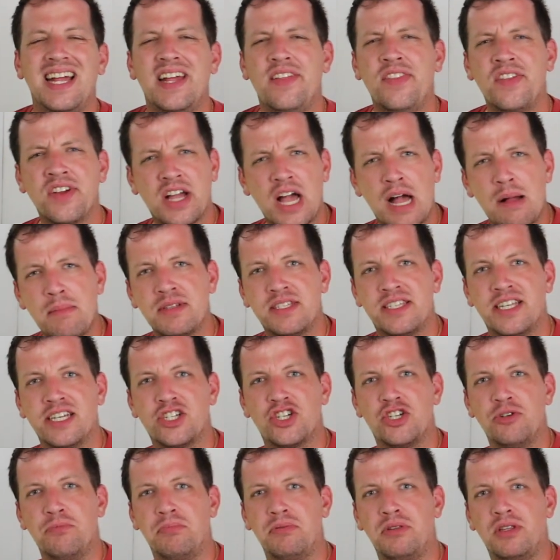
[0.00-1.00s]
in the comment
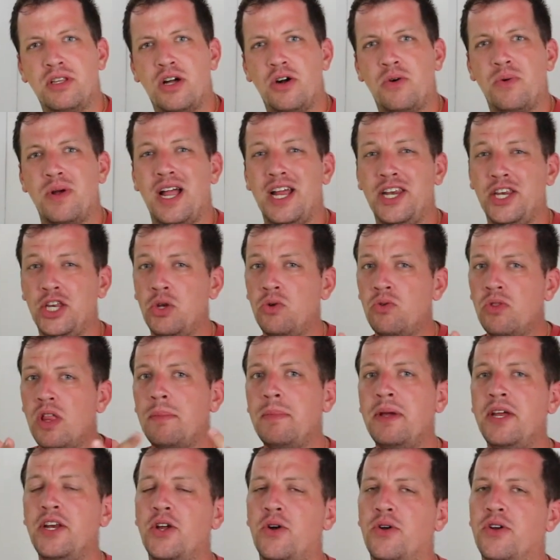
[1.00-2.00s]
section below and you let
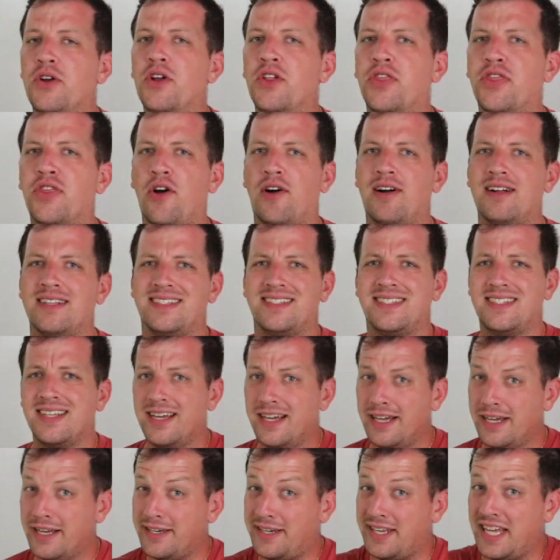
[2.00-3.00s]
me know your thoughts.
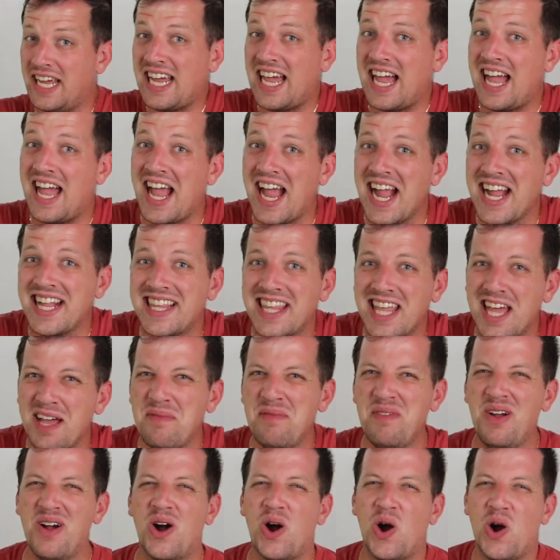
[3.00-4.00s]
Do you hate
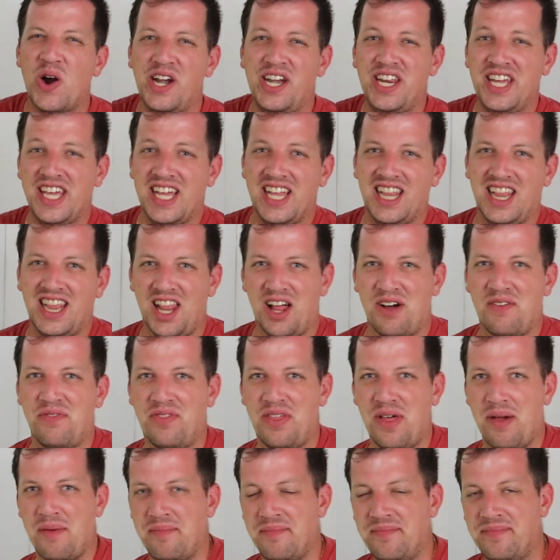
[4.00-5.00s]
them or do you love
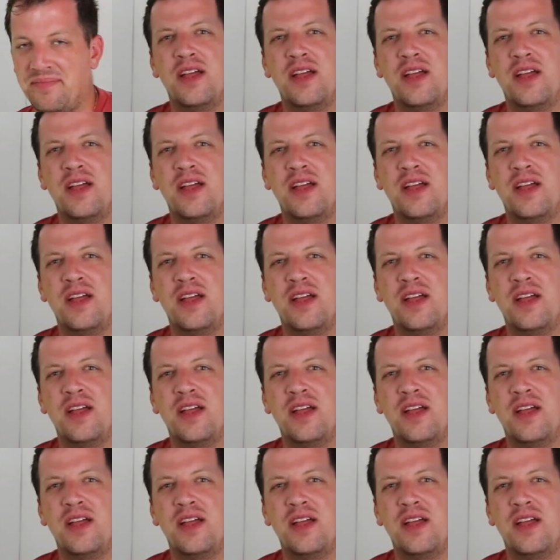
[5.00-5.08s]
them?